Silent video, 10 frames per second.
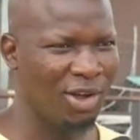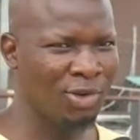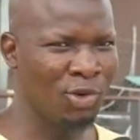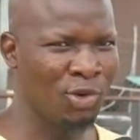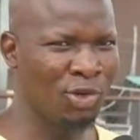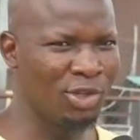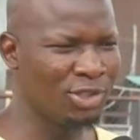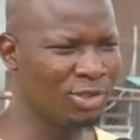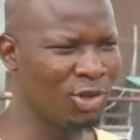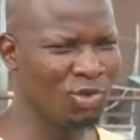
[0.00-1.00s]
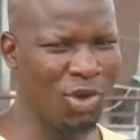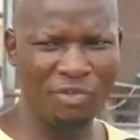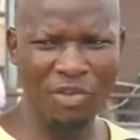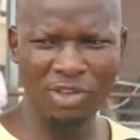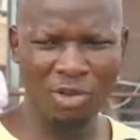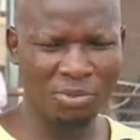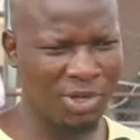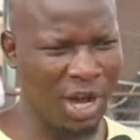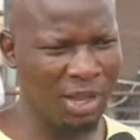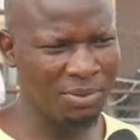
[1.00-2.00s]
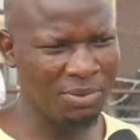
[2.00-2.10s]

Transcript: I don't know, it's going to affect some tribe.